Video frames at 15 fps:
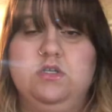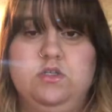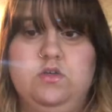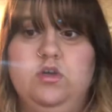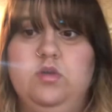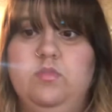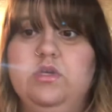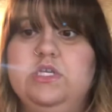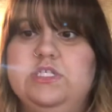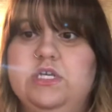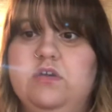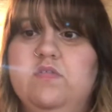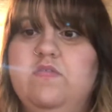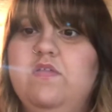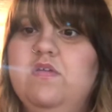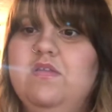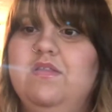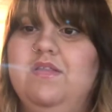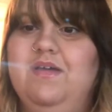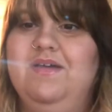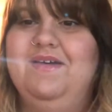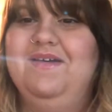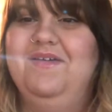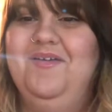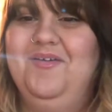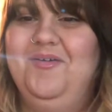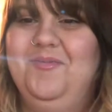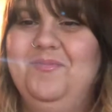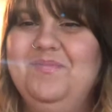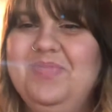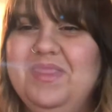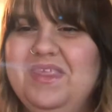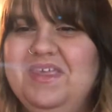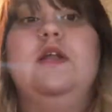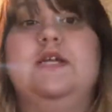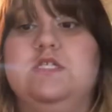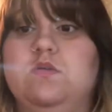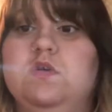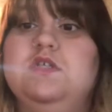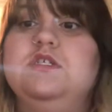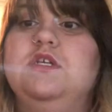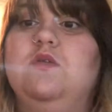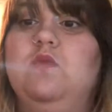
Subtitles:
on her bookshelf. Next question,